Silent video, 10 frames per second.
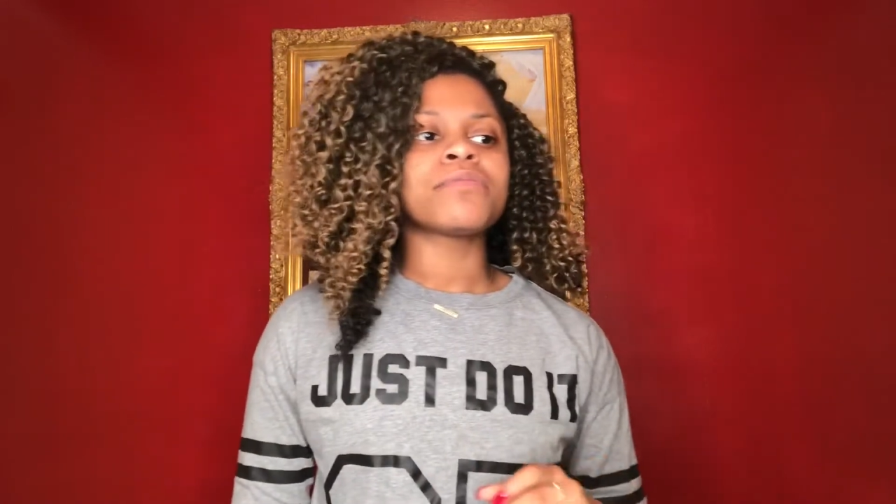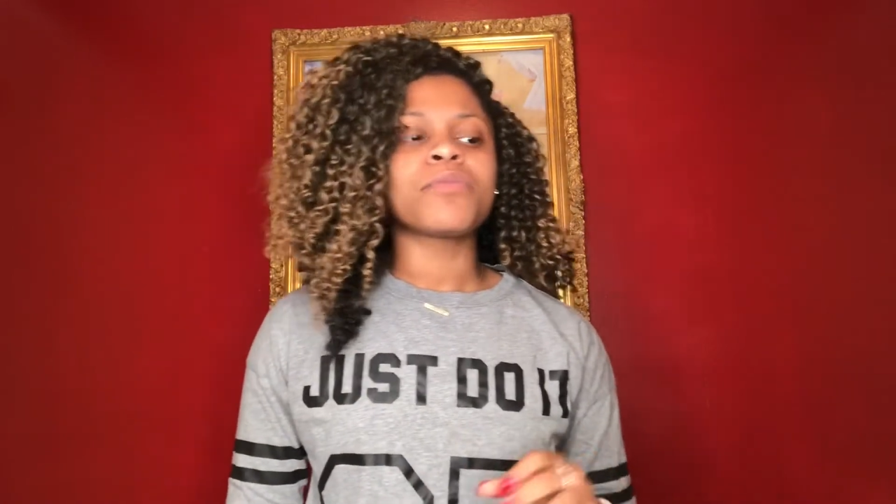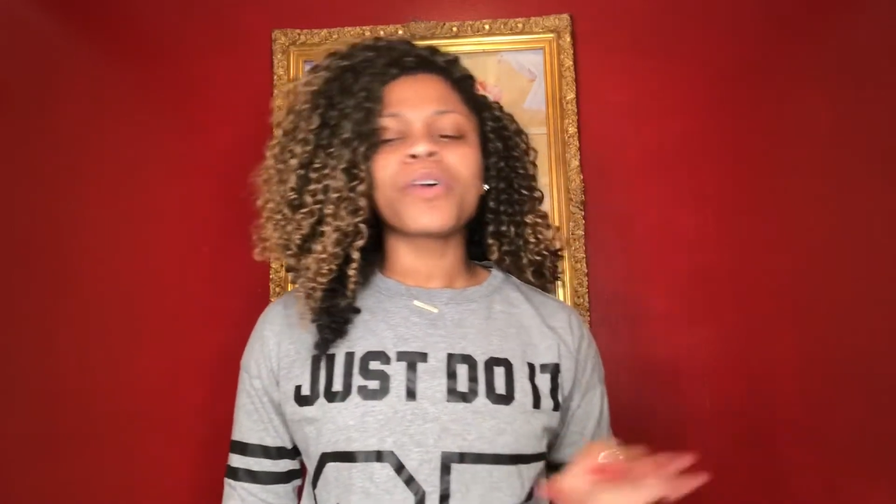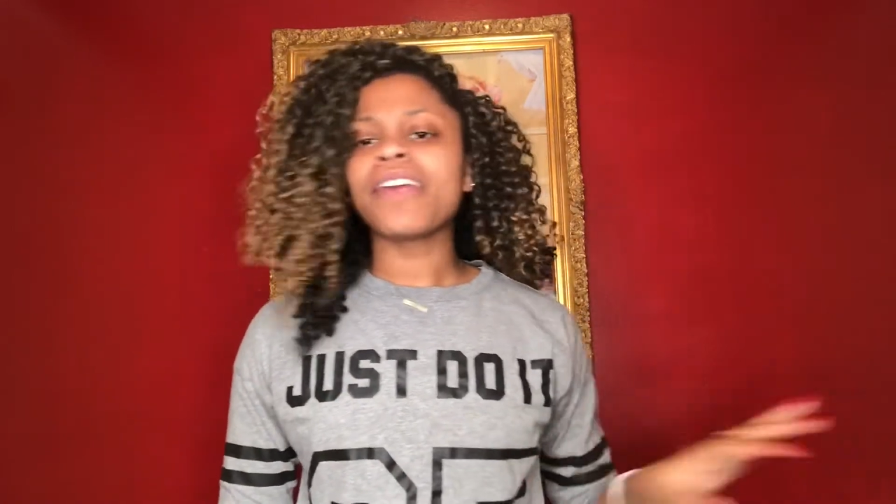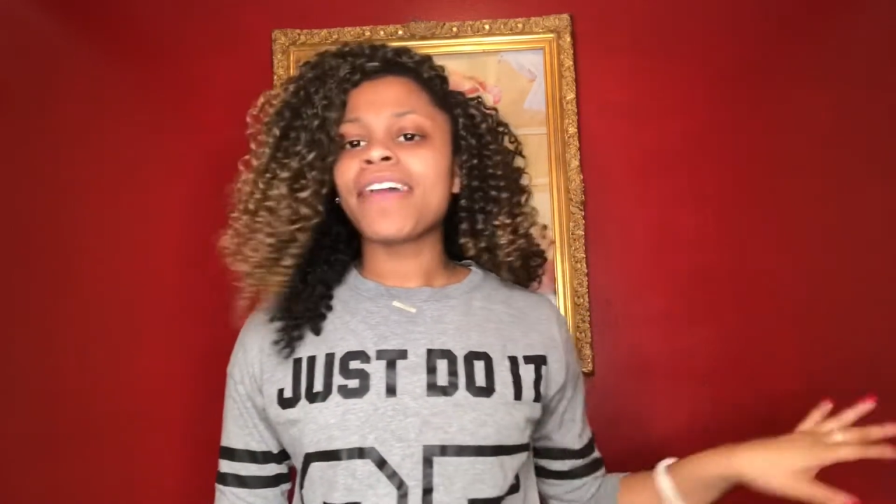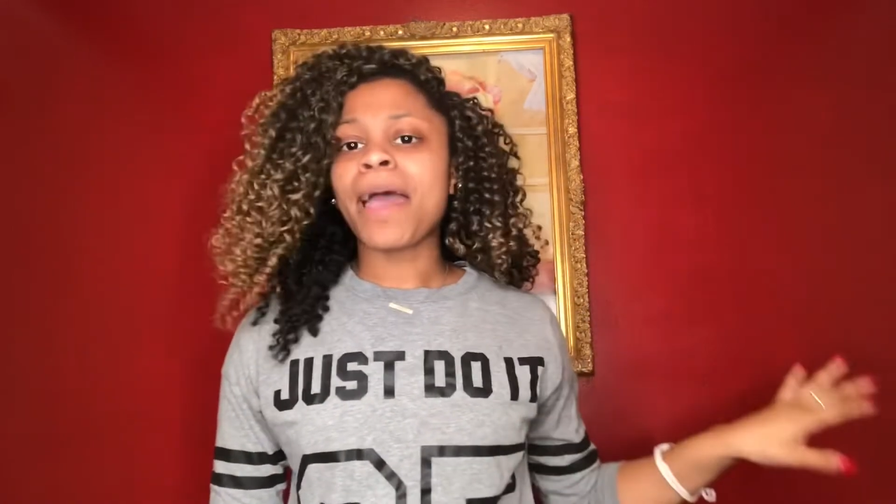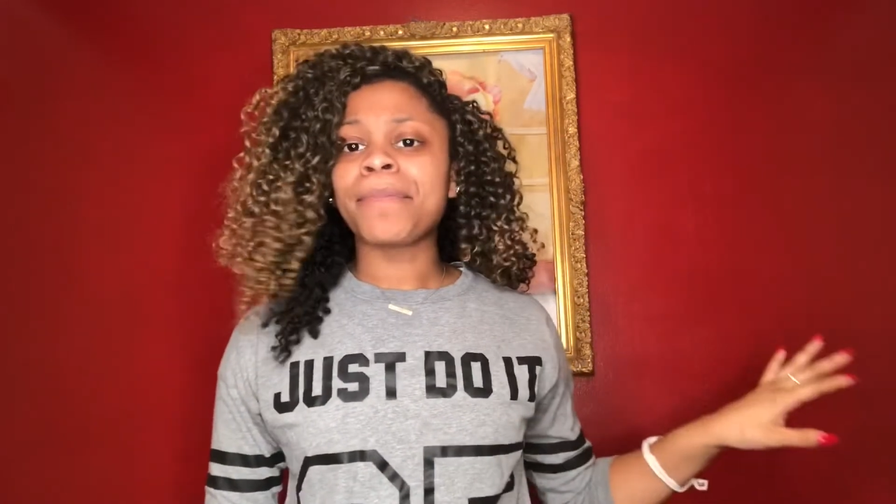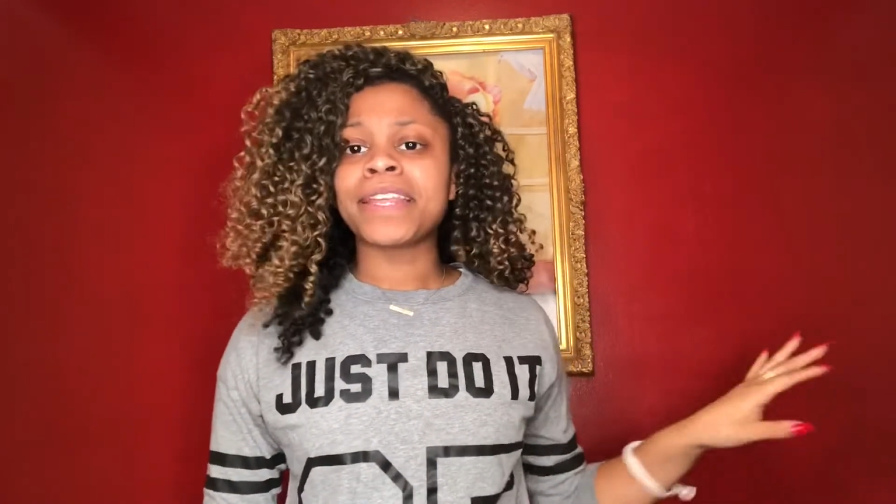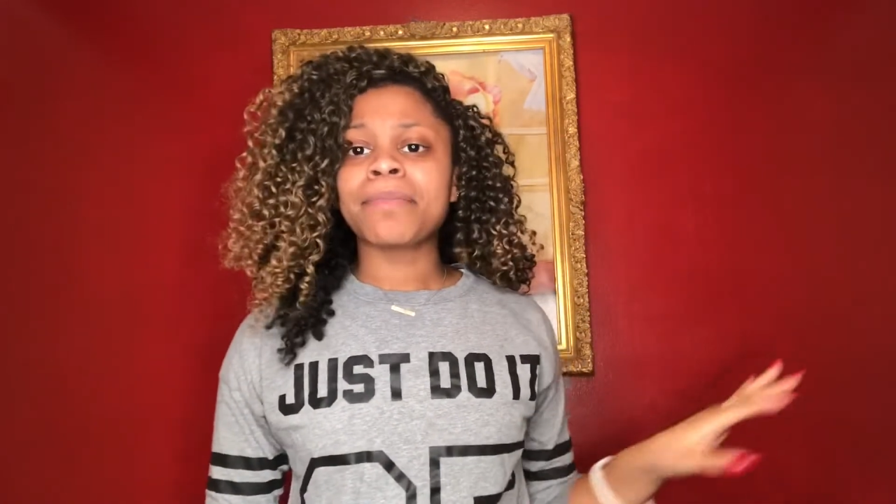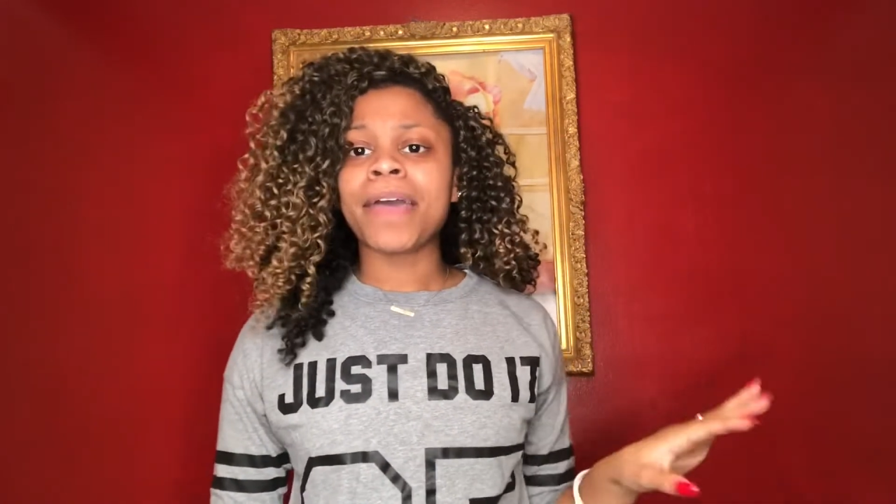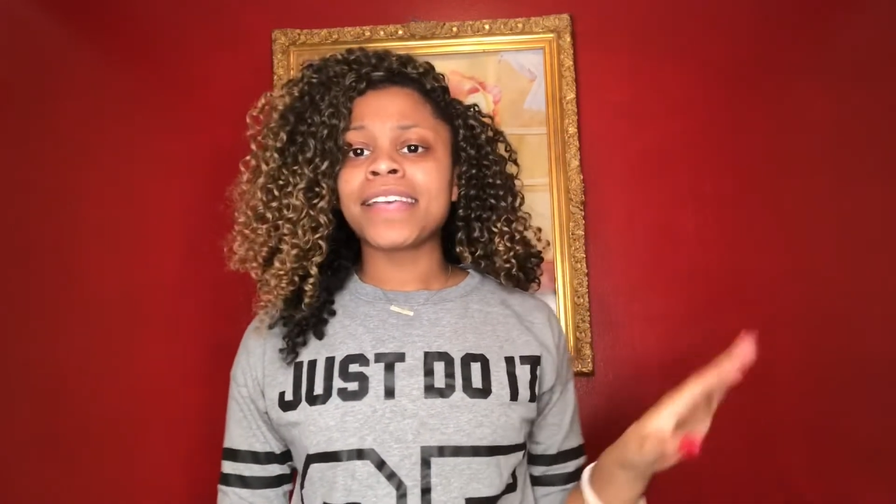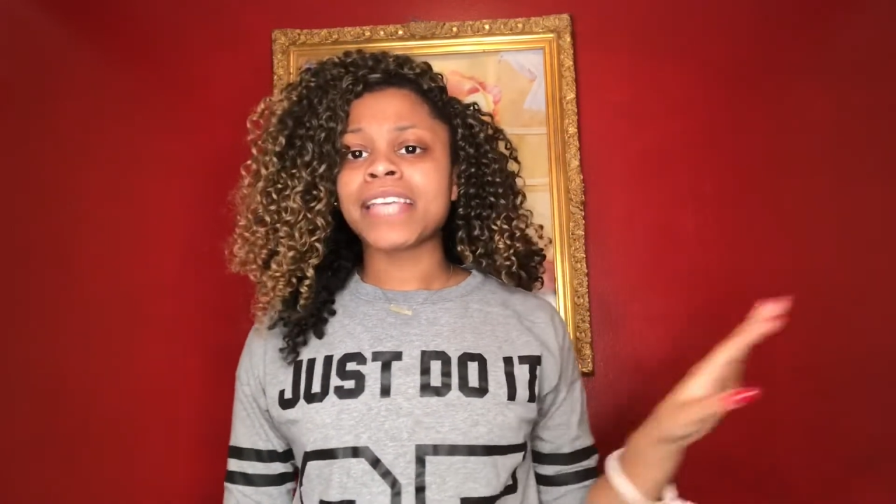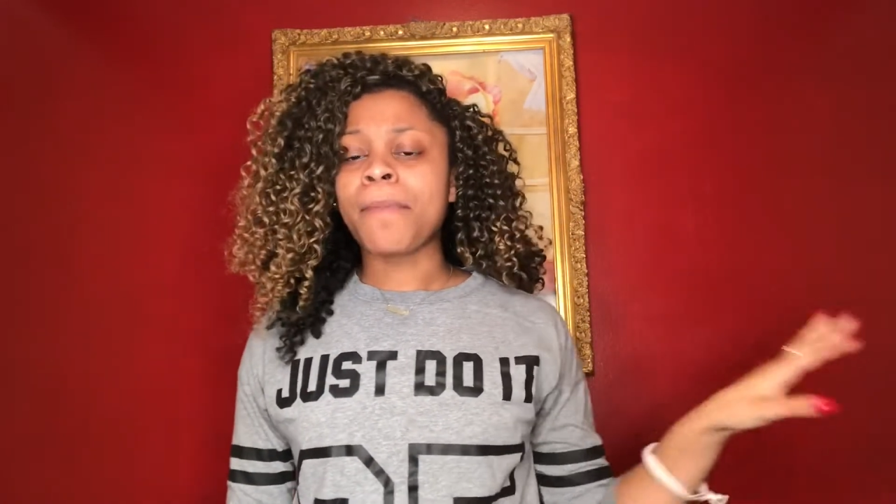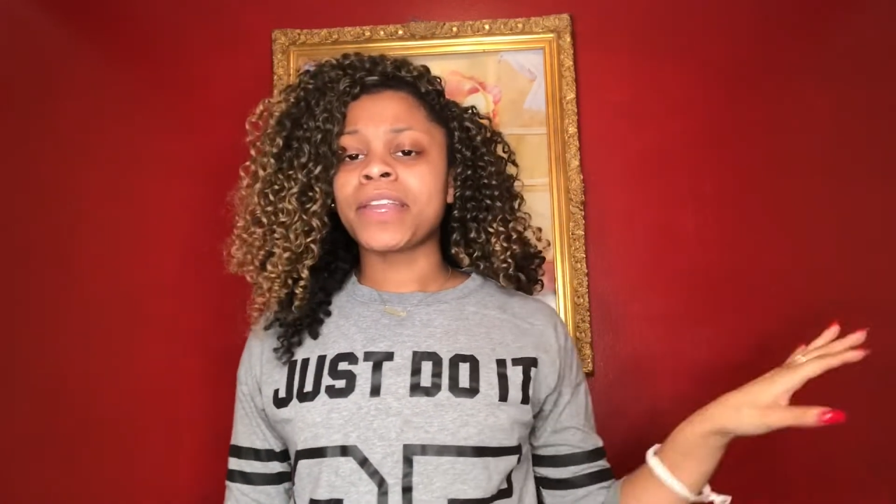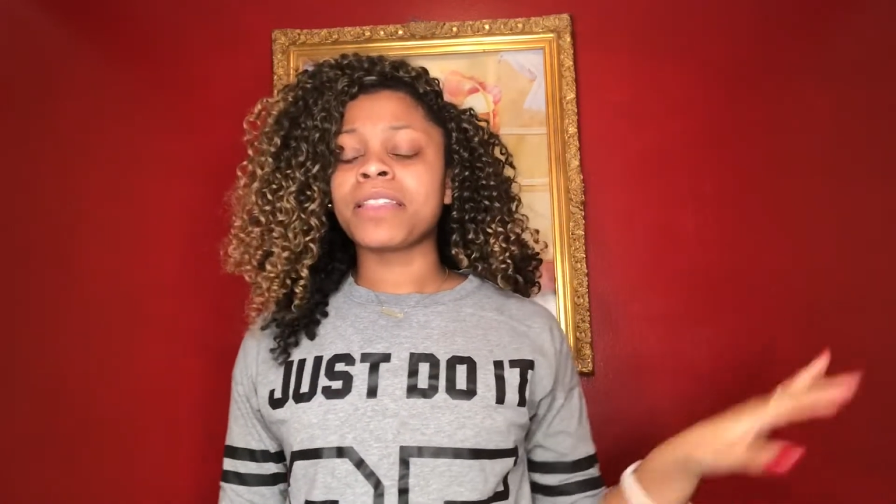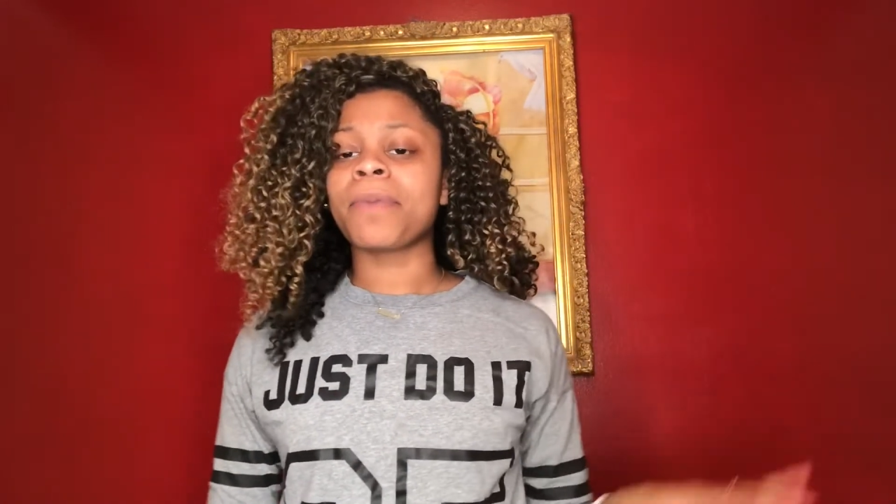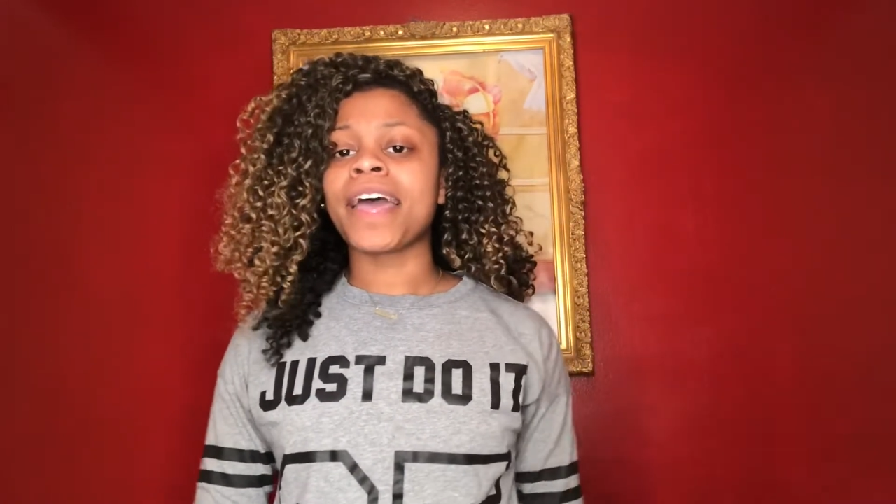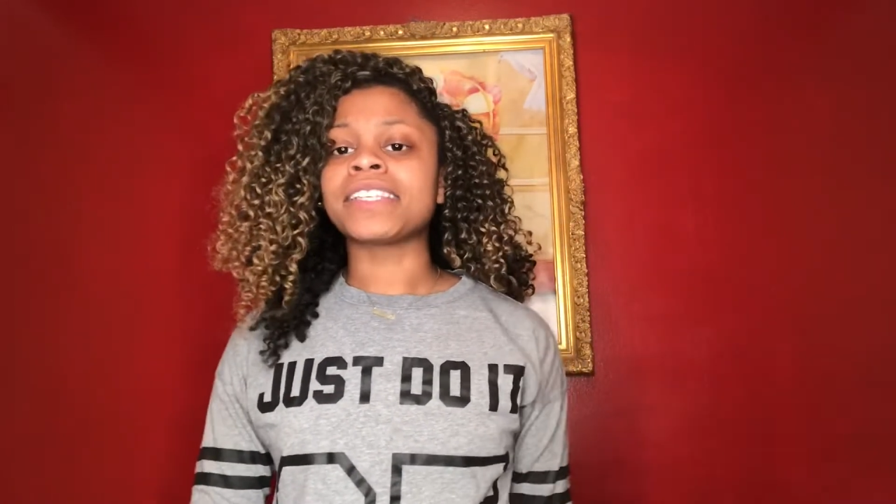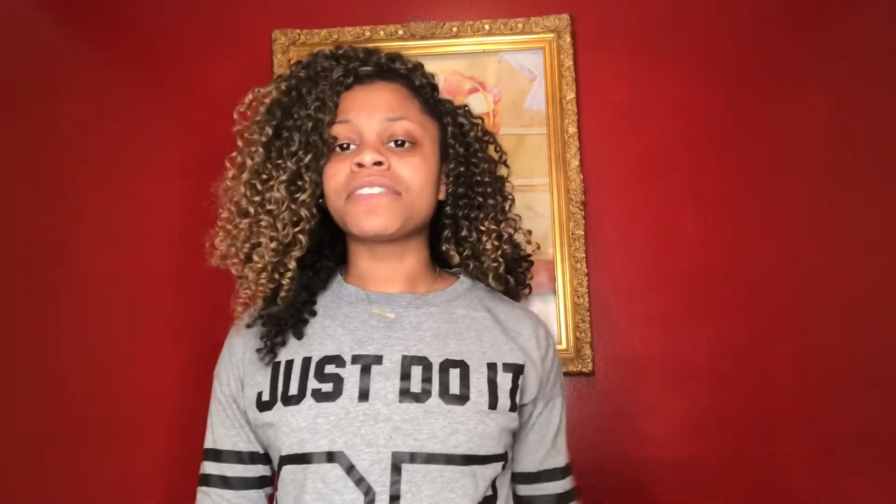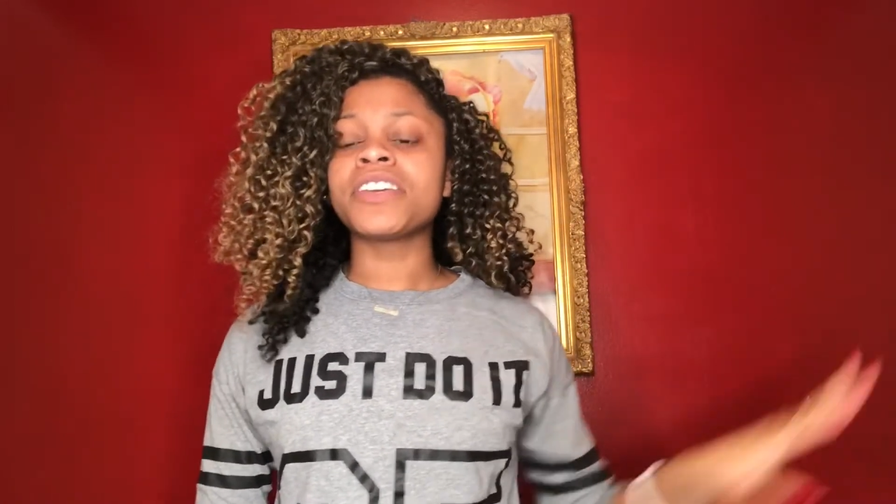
Whatever happened in the past, happened in the past.